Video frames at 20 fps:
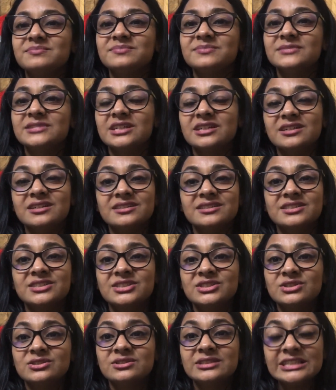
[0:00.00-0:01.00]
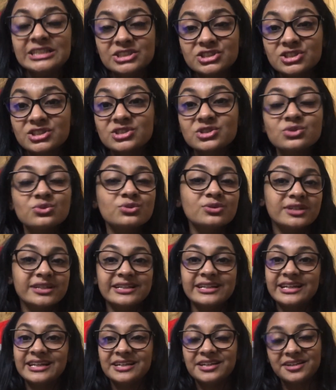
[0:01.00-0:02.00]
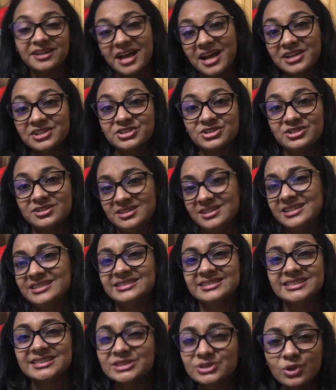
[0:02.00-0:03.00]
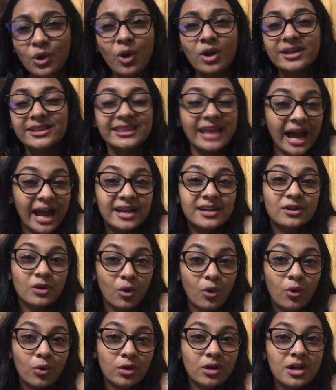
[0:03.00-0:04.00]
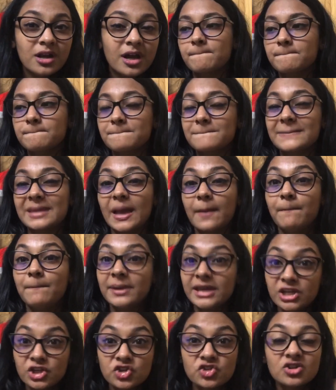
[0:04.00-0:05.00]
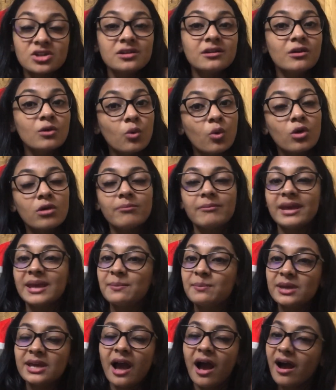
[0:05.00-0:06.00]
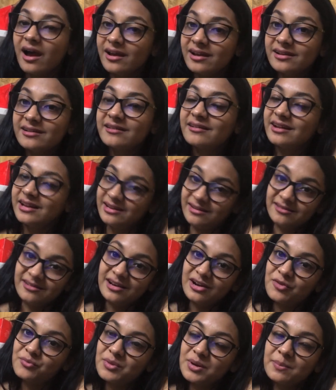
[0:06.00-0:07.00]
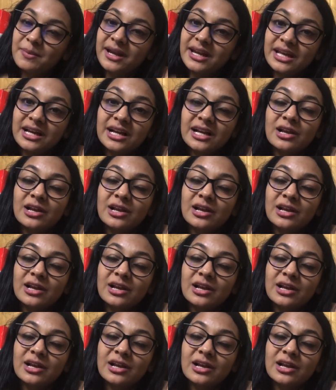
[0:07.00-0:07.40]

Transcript: the teacher student interaction is not that good. Patient load may be higher in government medical